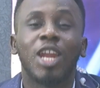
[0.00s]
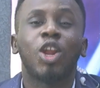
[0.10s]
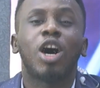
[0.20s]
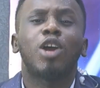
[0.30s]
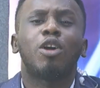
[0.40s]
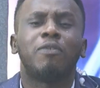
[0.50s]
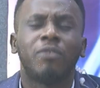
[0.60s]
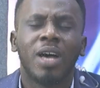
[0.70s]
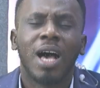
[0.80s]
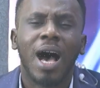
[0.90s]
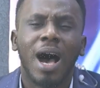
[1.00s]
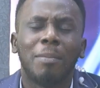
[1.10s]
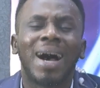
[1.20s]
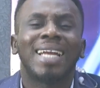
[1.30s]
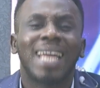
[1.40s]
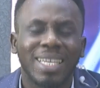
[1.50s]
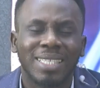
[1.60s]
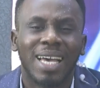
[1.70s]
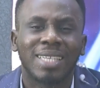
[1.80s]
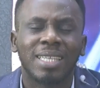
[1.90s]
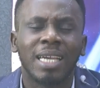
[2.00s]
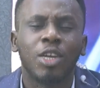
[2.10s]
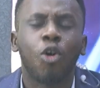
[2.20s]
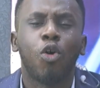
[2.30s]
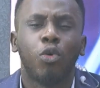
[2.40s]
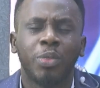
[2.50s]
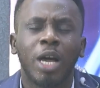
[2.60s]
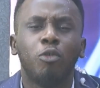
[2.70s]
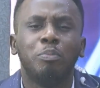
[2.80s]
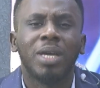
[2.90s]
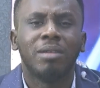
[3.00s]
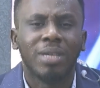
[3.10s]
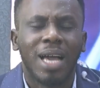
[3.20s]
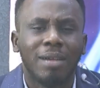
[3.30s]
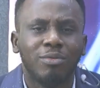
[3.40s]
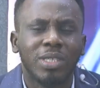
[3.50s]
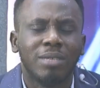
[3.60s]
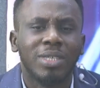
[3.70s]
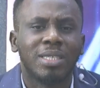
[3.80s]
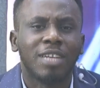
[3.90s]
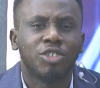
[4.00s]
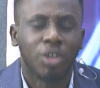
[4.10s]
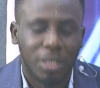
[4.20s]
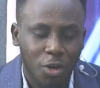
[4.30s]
A lot of analysts are saying, oh, there will be a retention.